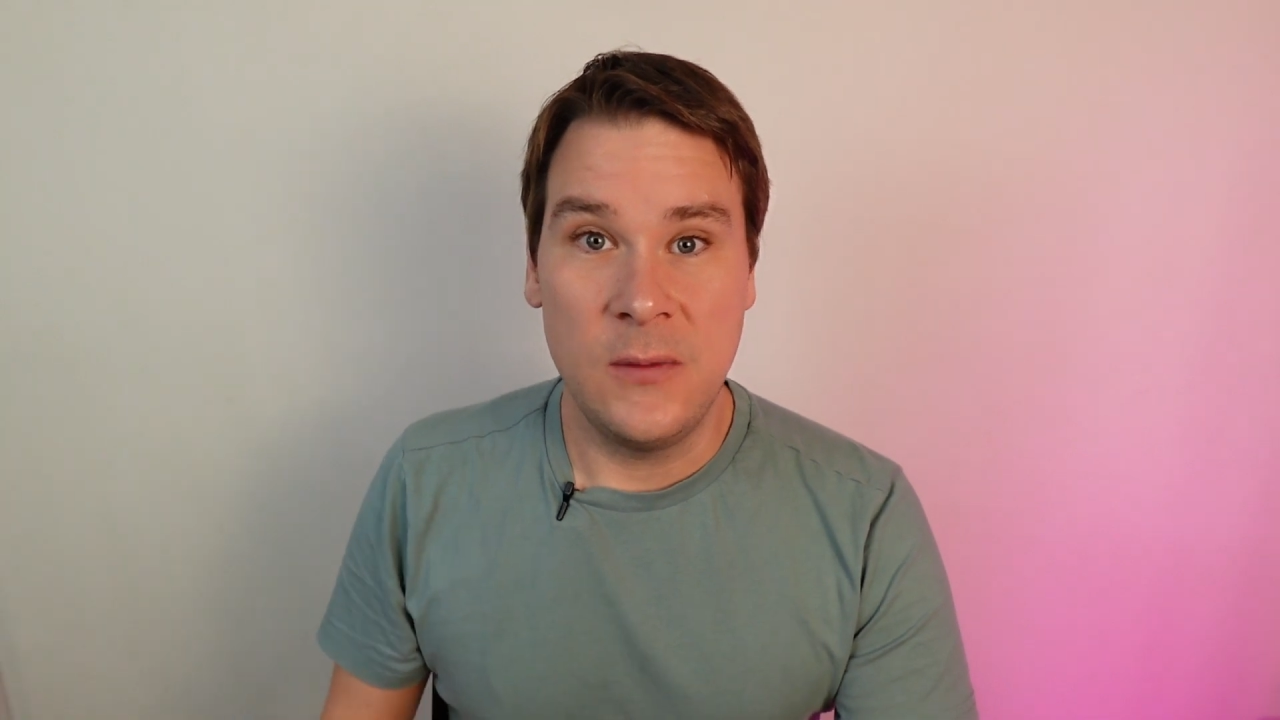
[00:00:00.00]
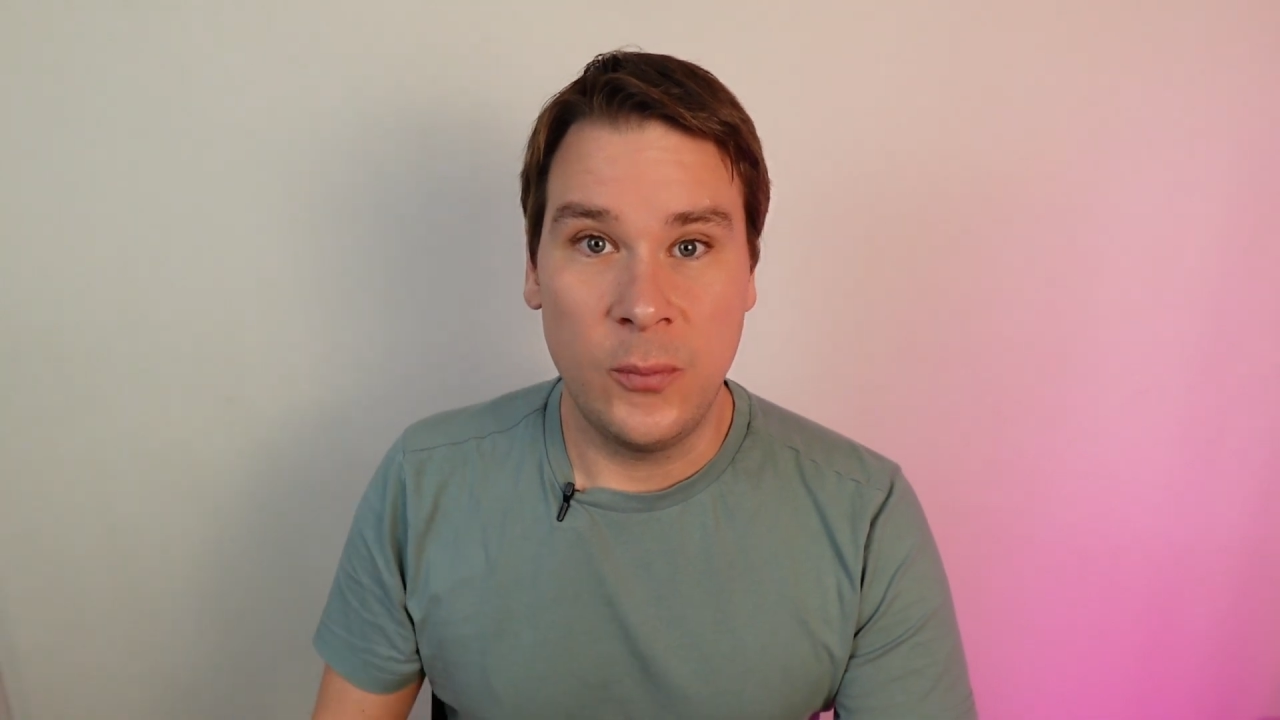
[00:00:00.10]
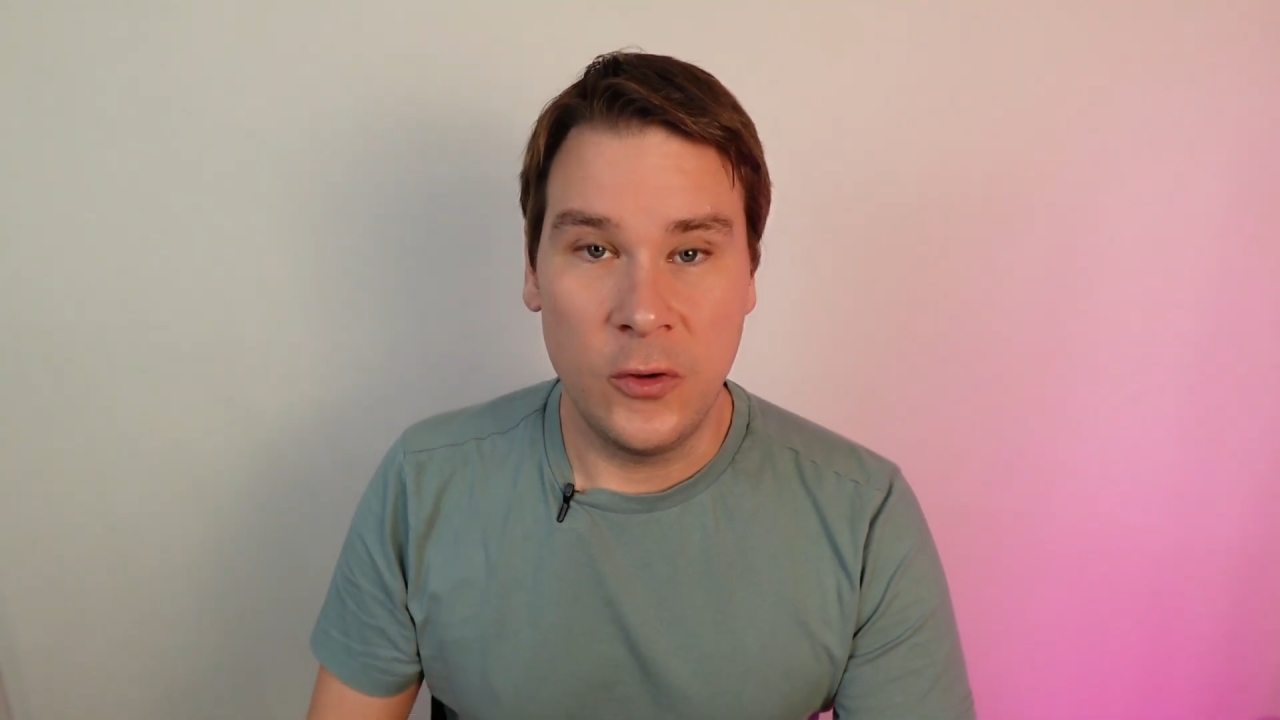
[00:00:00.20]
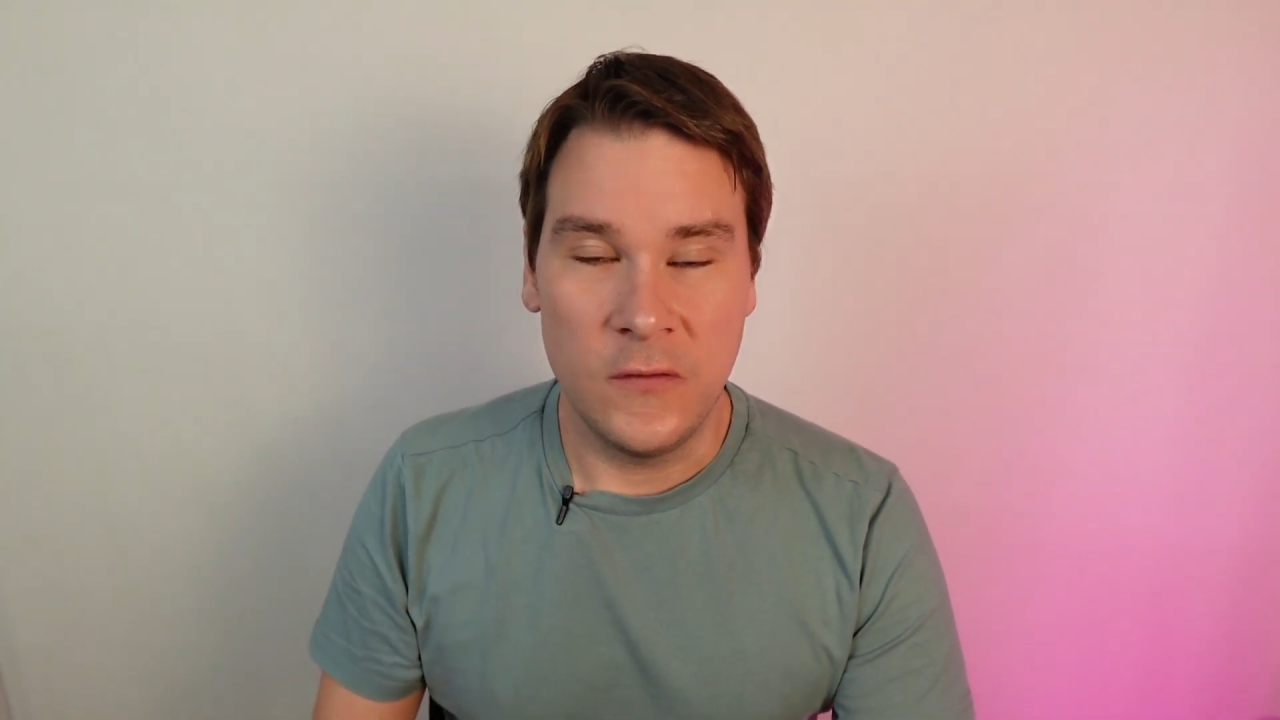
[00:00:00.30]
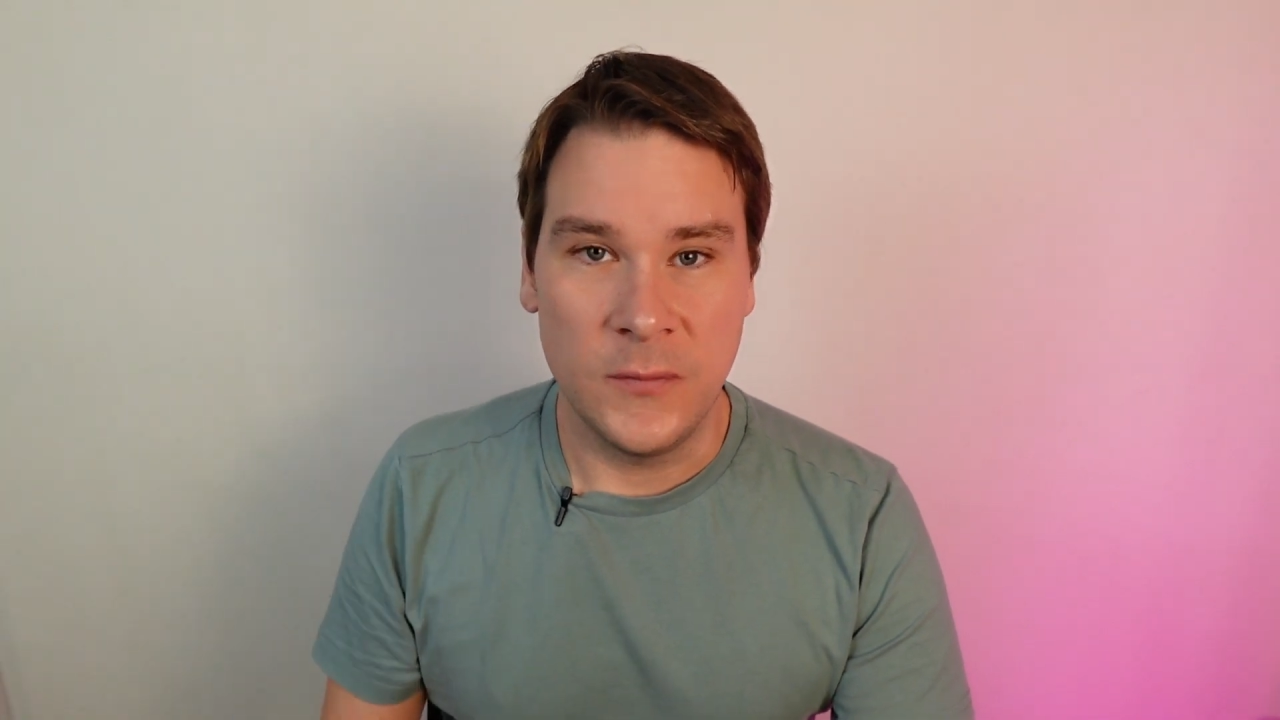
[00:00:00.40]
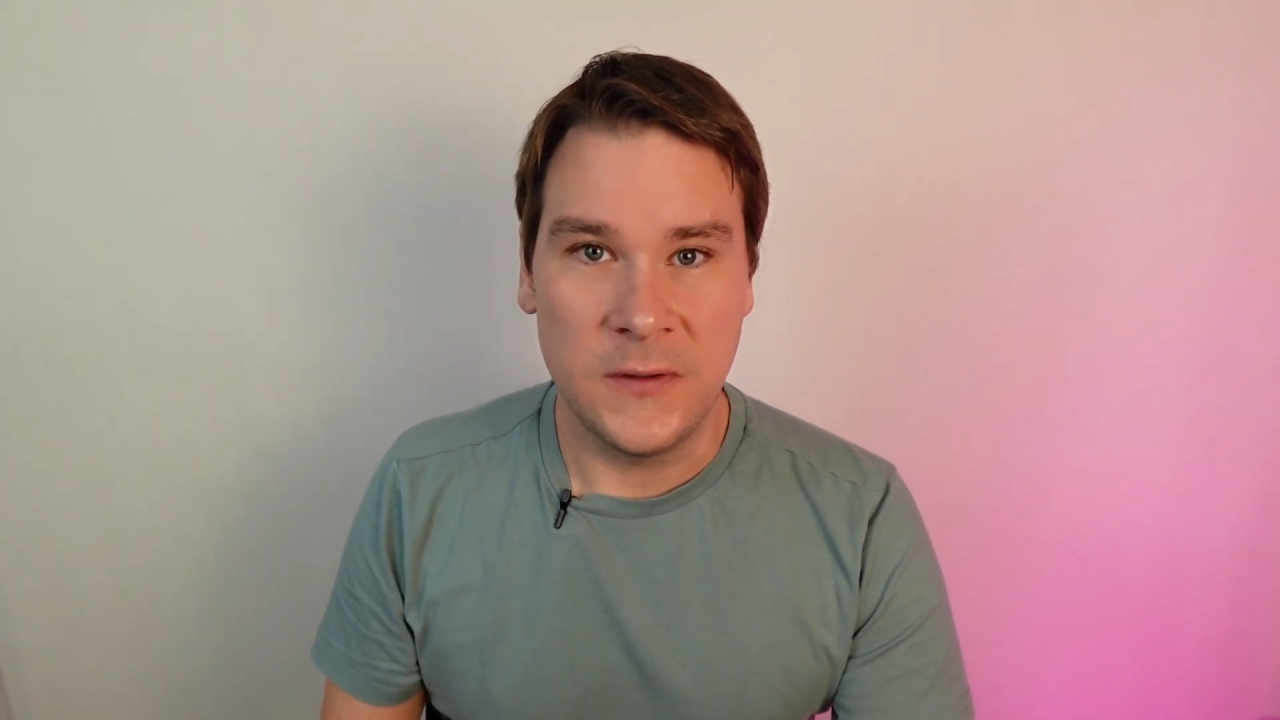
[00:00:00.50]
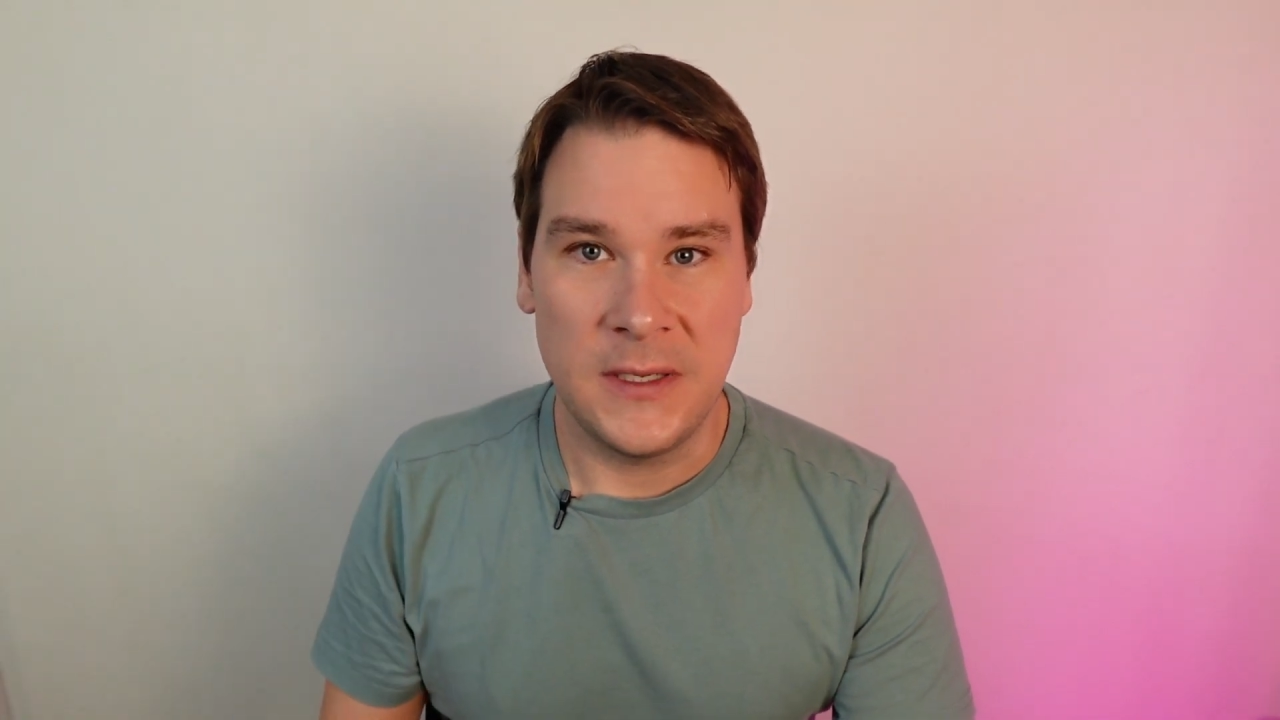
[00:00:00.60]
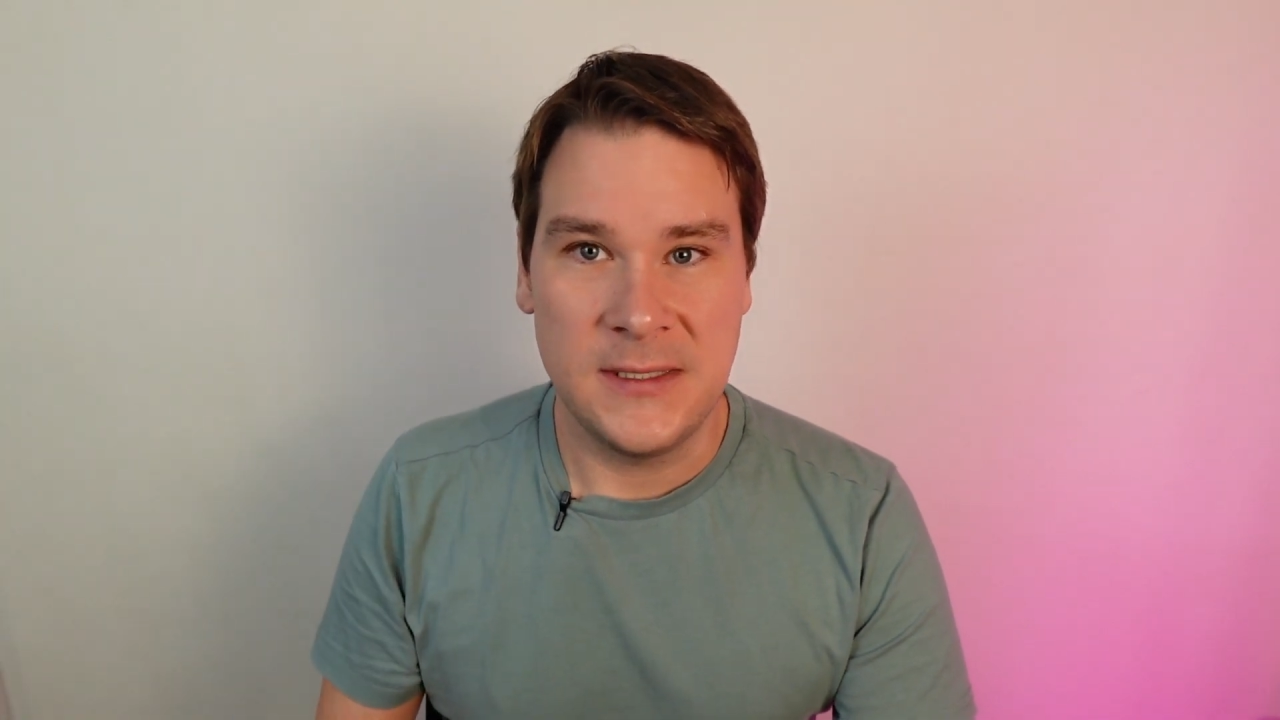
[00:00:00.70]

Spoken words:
improvement